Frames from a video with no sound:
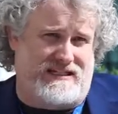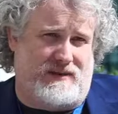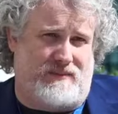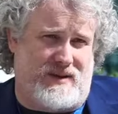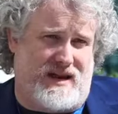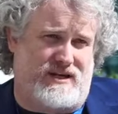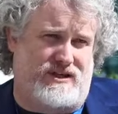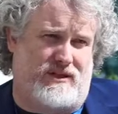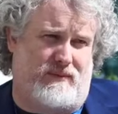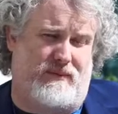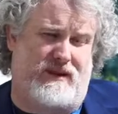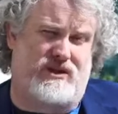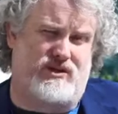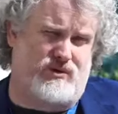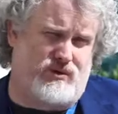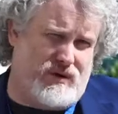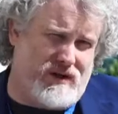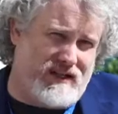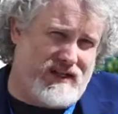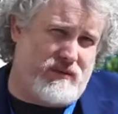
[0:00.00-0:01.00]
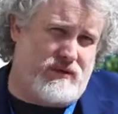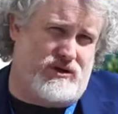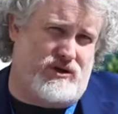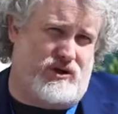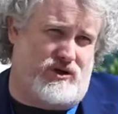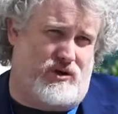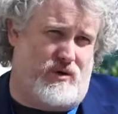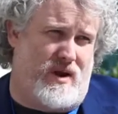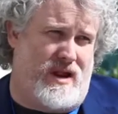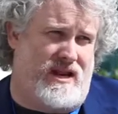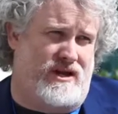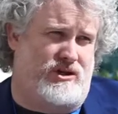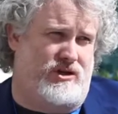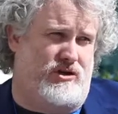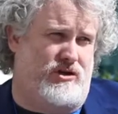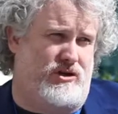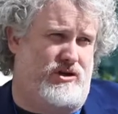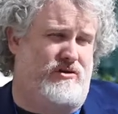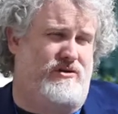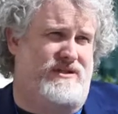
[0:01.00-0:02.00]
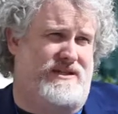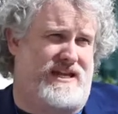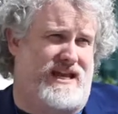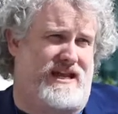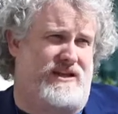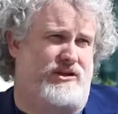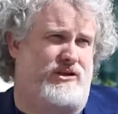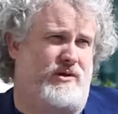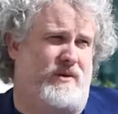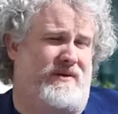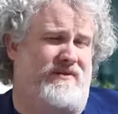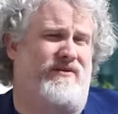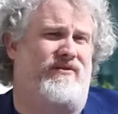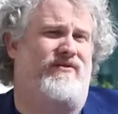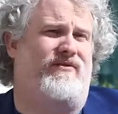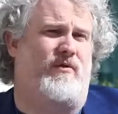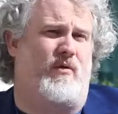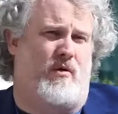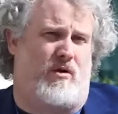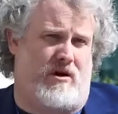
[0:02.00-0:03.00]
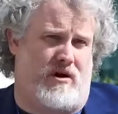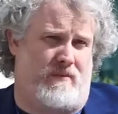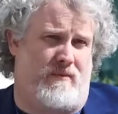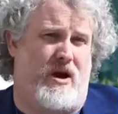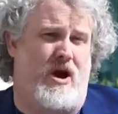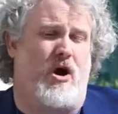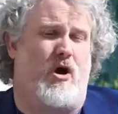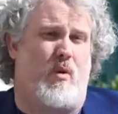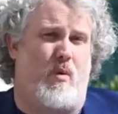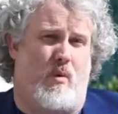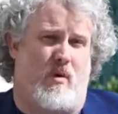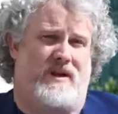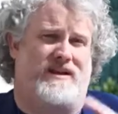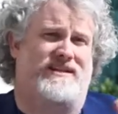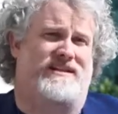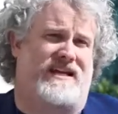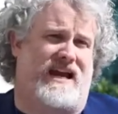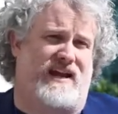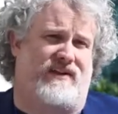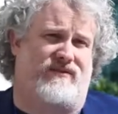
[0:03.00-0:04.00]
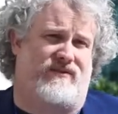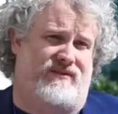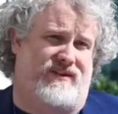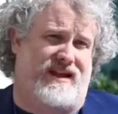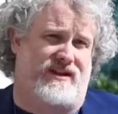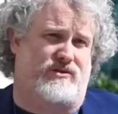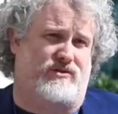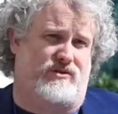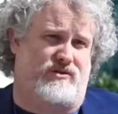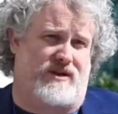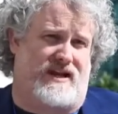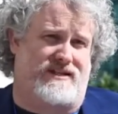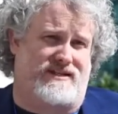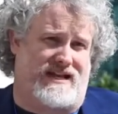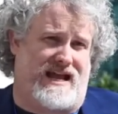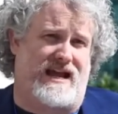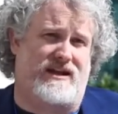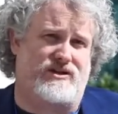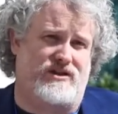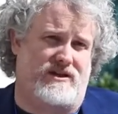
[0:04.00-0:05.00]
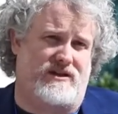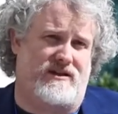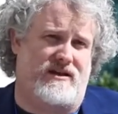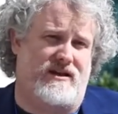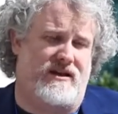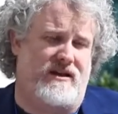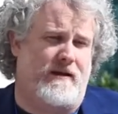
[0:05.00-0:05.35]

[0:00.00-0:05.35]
patient, because really what you're doing is you're using it to inform one side of financial transaction.